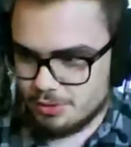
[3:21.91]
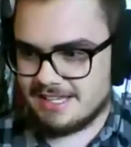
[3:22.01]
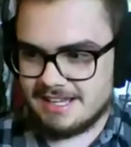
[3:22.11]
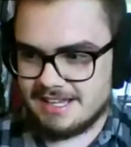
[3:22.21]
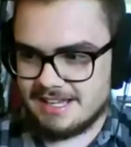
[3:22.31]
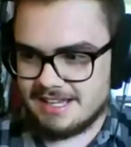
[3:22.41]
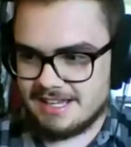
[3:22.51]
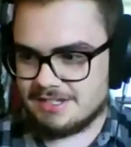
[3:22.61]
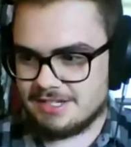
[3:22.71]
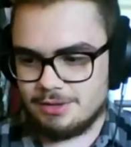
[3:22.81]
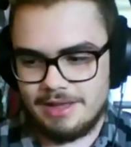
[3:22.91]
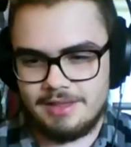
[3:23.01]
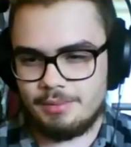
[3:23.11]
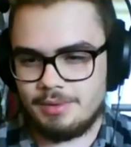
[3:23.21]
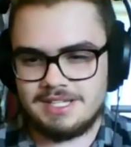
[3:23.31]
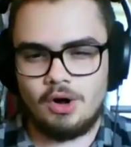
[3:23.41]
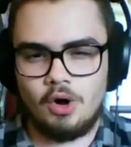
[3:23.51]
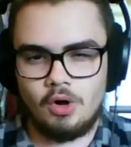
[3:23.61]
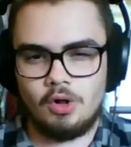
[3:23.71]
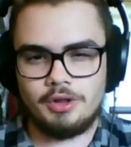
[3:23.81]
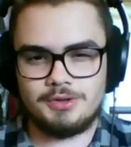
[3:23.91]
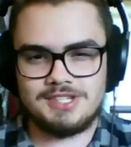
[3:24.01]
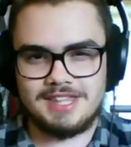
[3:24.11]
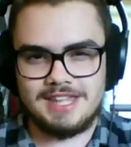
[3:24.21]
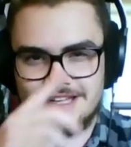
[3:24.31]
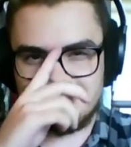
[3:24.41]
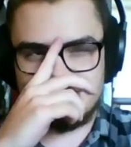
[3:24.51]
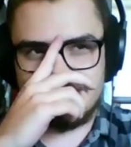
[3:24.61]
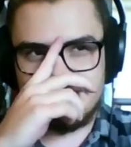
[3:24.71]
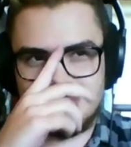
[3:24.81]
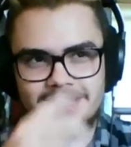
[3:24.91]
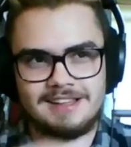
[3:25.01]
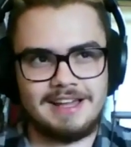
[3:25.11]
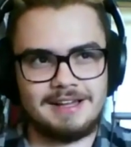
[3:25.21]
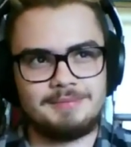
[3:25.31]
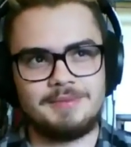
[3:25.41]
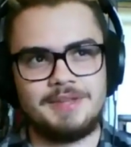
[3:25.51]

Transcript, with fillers: any of these things that I have to do. And then we did all those things. Like, mm.